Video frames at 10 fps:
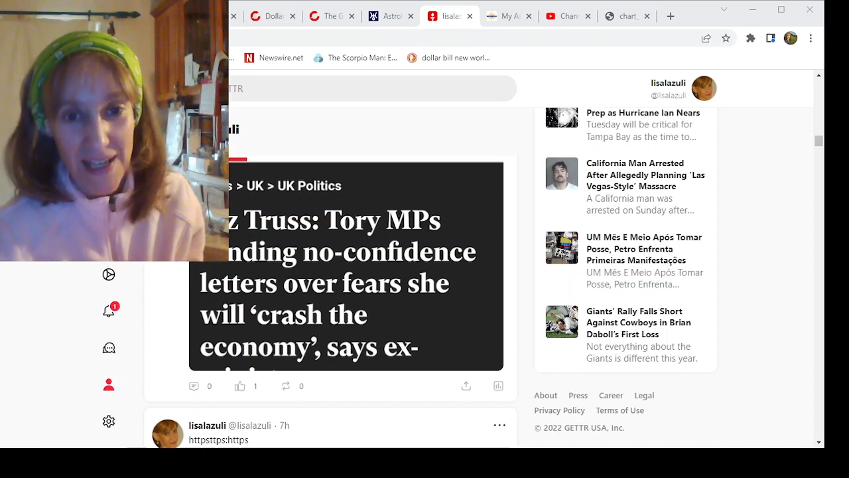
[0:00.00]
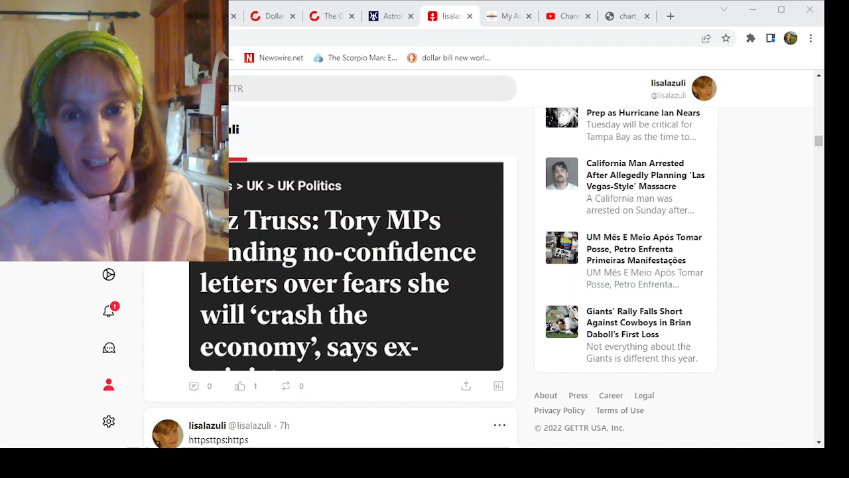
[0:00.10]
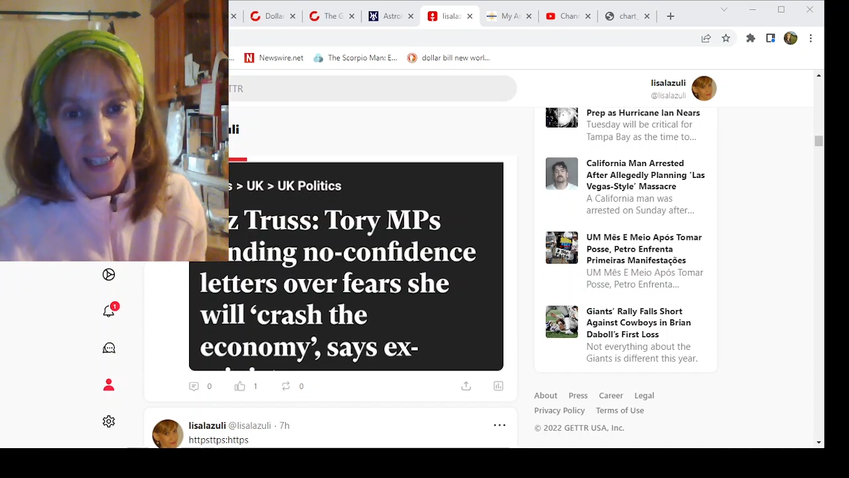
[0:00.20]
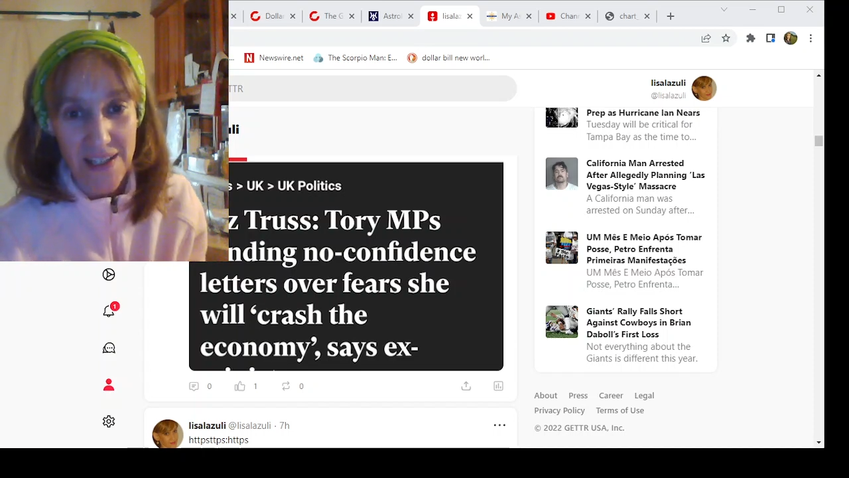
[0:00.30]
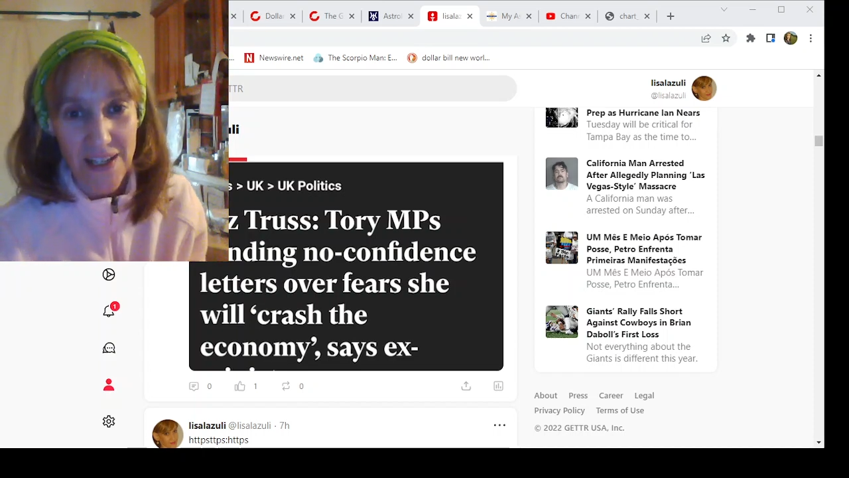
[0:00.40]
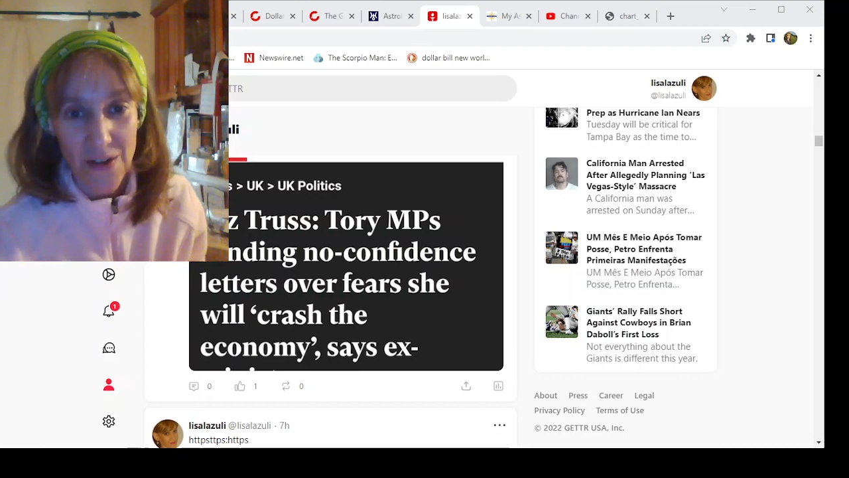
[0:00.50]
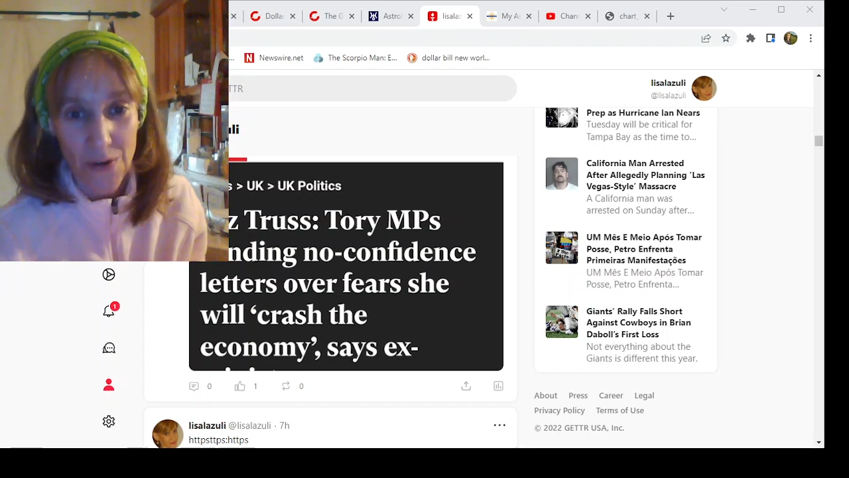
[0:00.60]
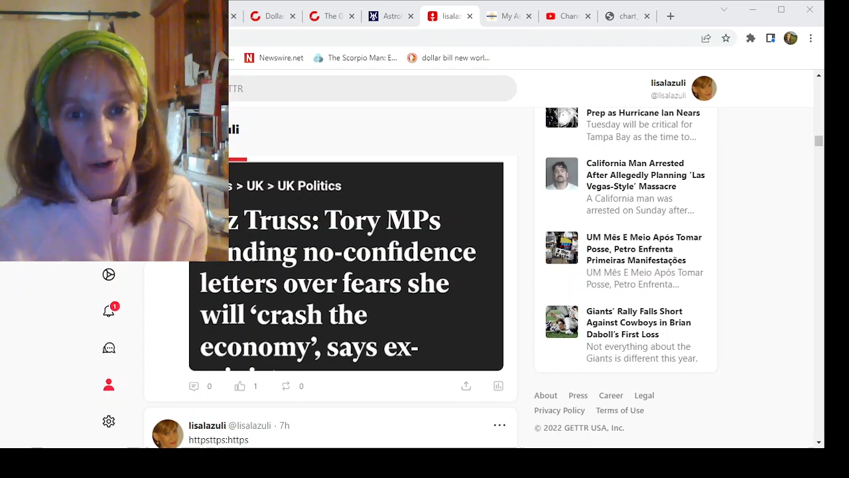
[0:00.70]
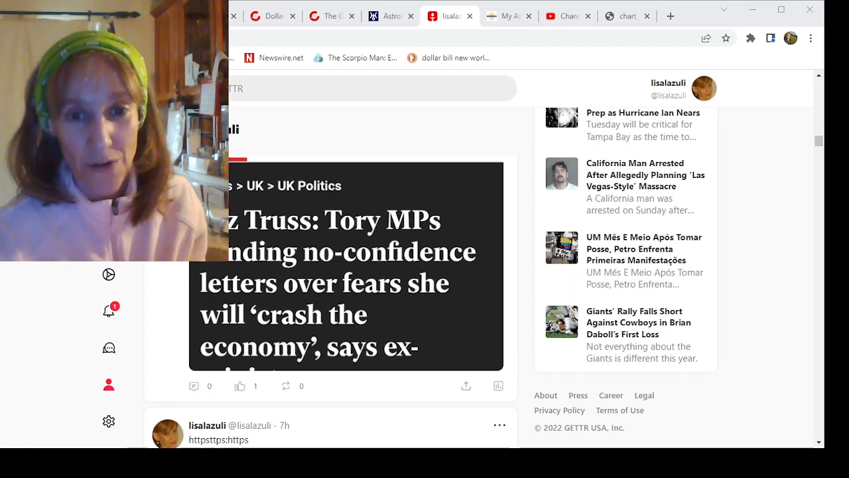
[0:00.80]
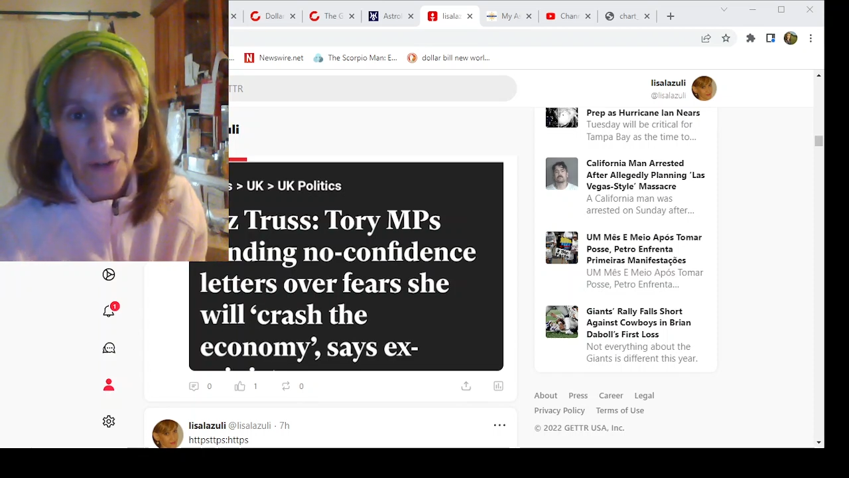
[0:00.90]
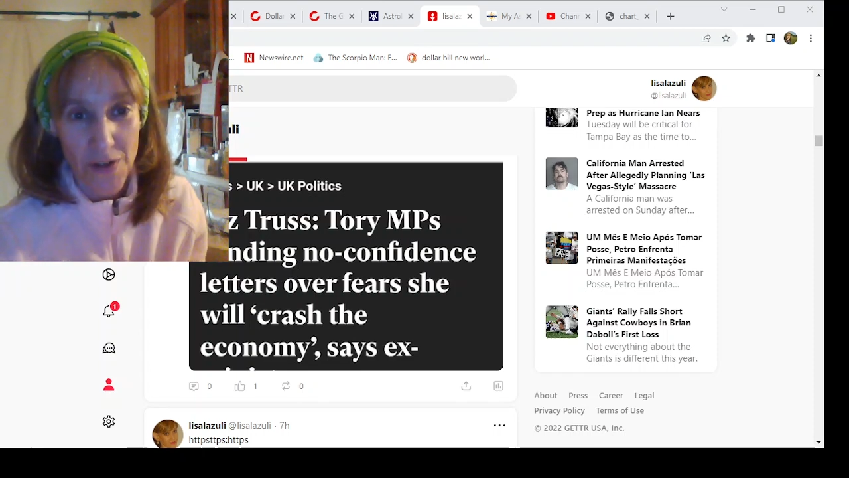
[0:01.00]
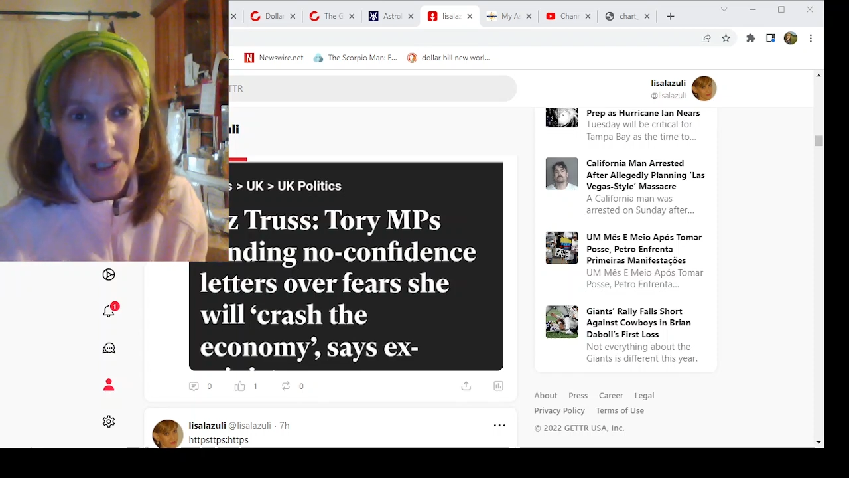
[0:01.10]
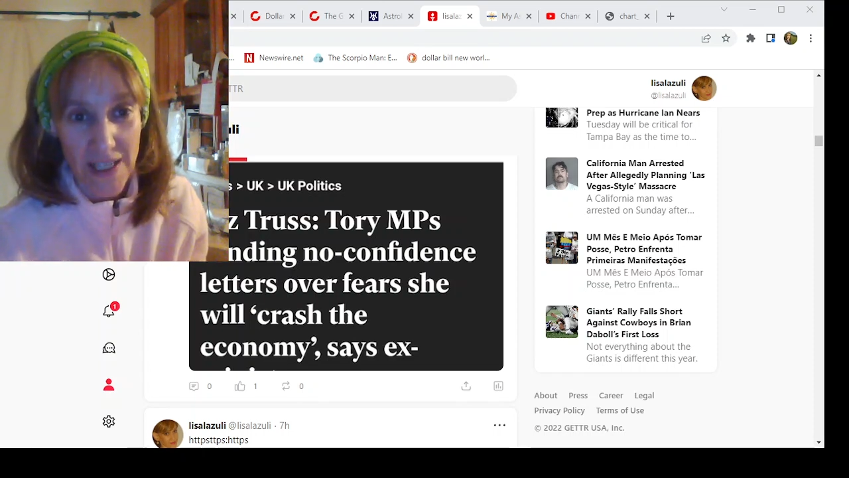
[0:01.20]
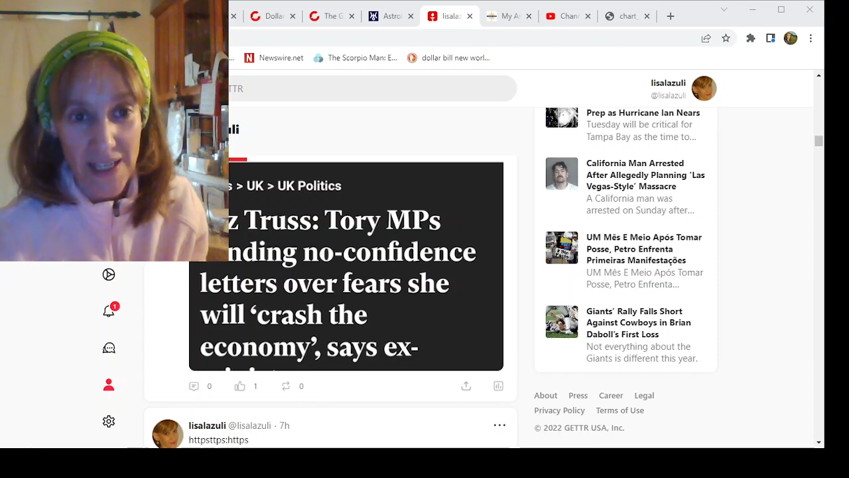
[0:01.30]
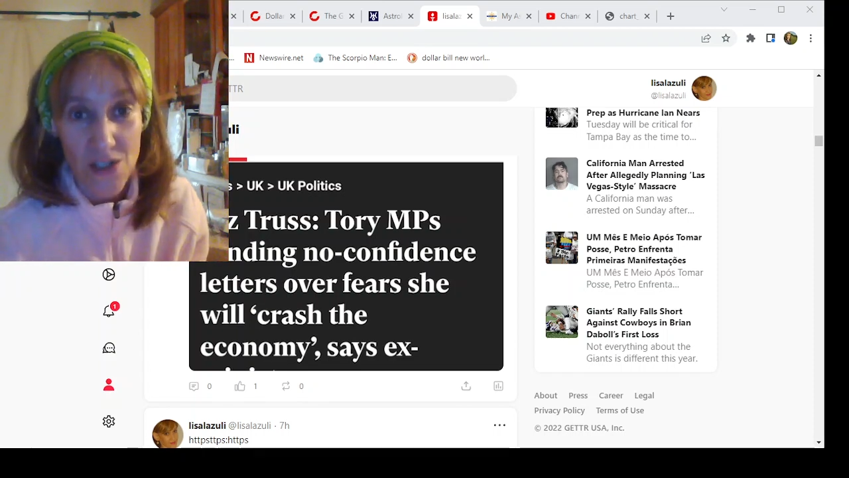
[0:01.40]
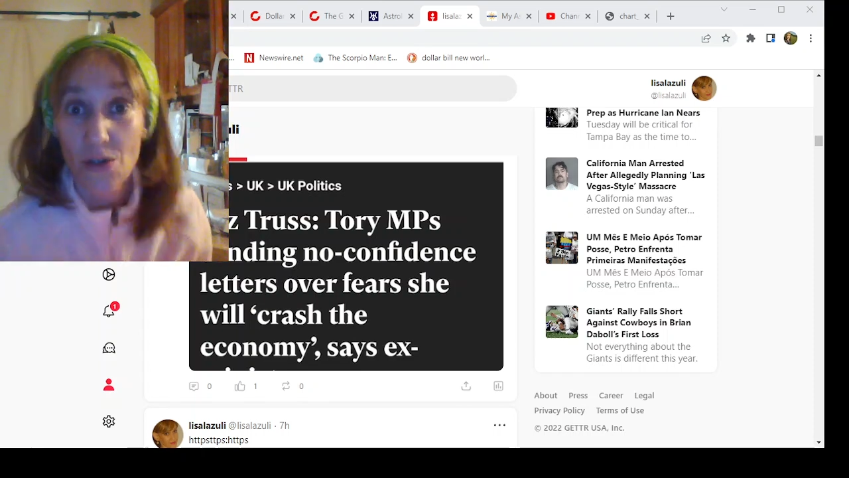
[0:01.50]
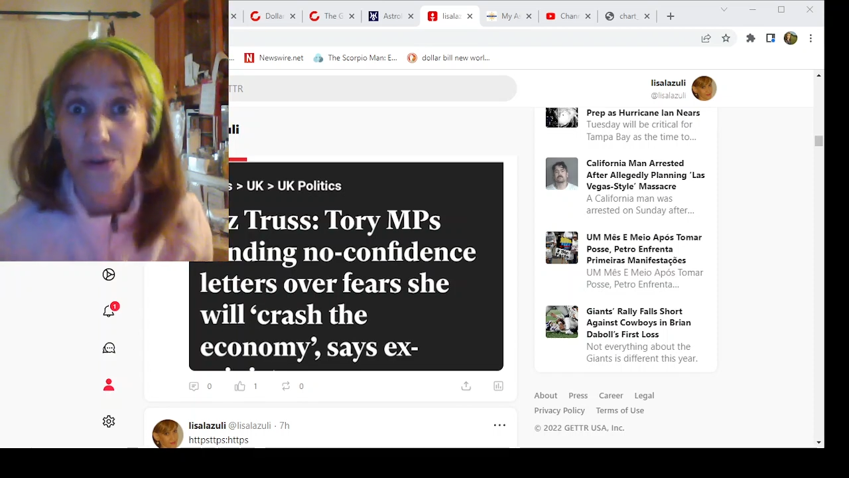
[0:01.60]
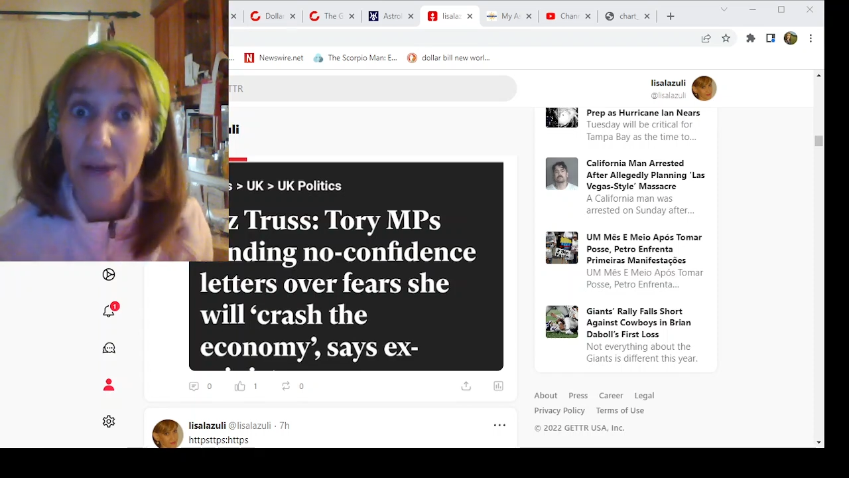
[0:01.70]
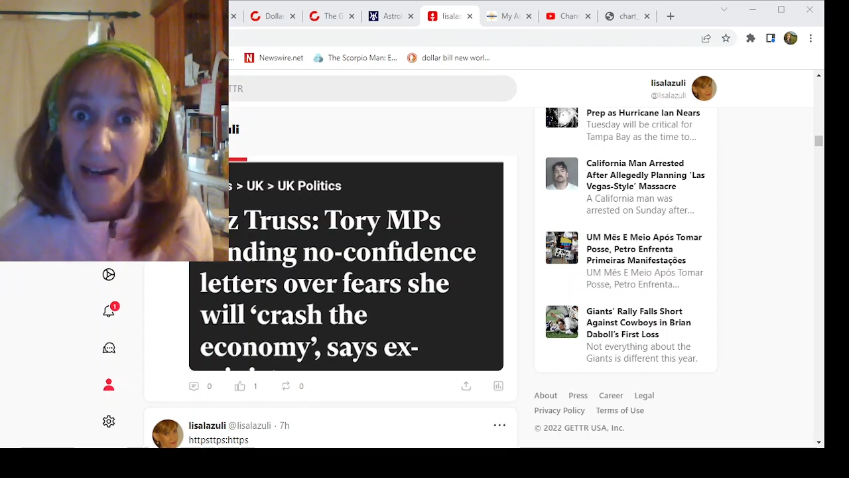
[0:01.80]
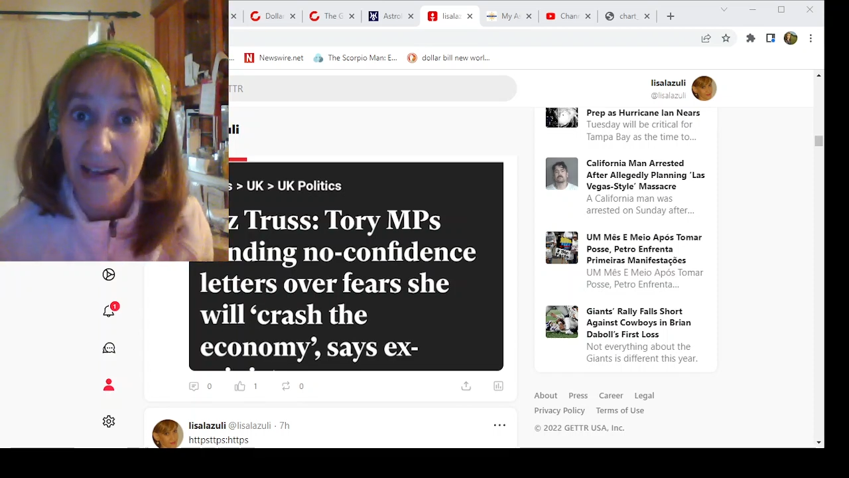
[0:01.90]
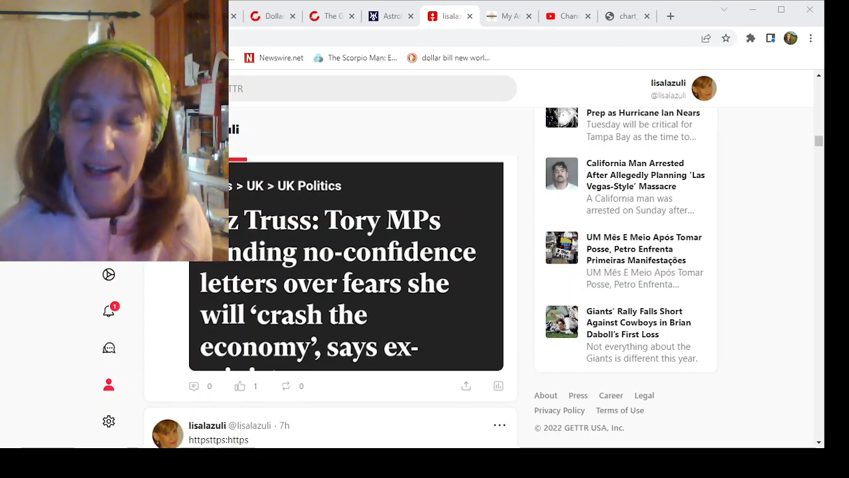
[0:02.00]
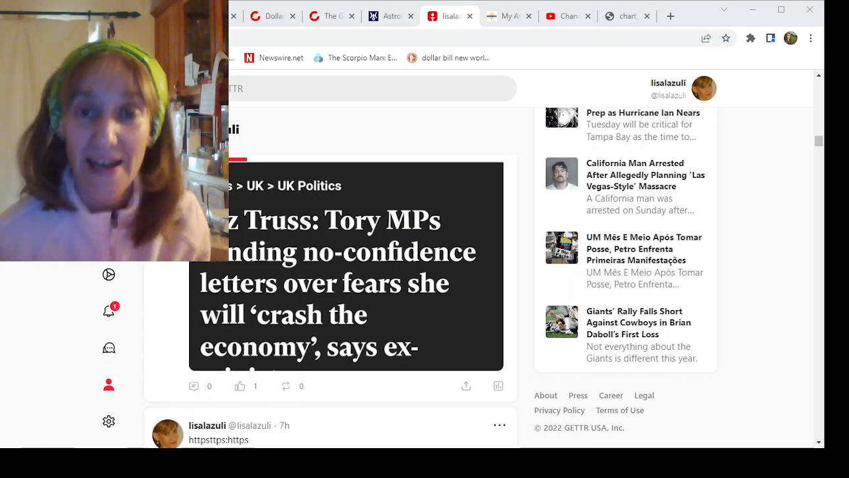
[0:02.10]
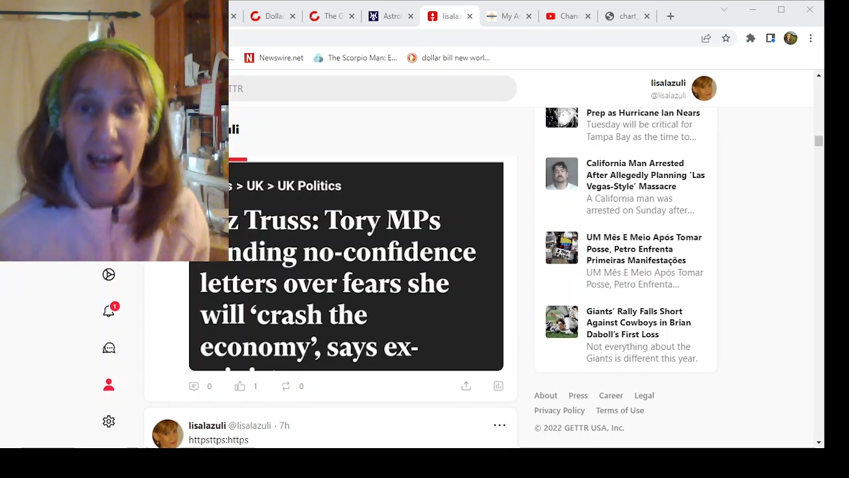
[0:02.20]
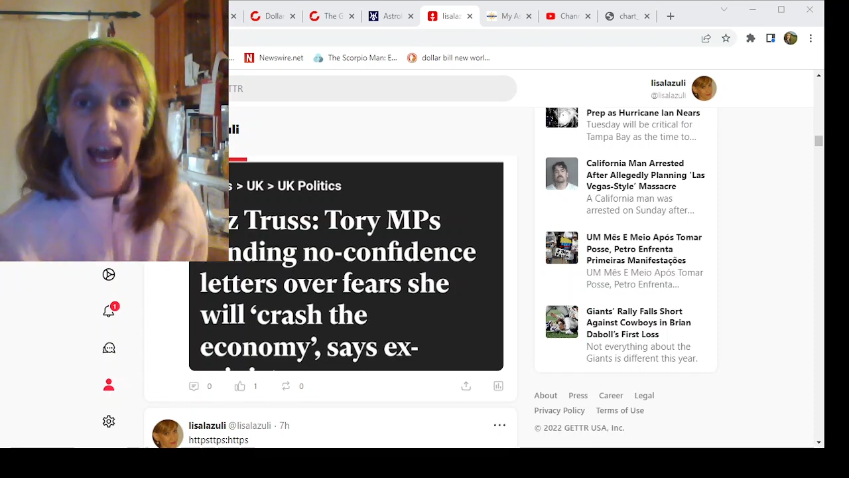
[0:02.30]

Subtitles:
sending no confidence letters already.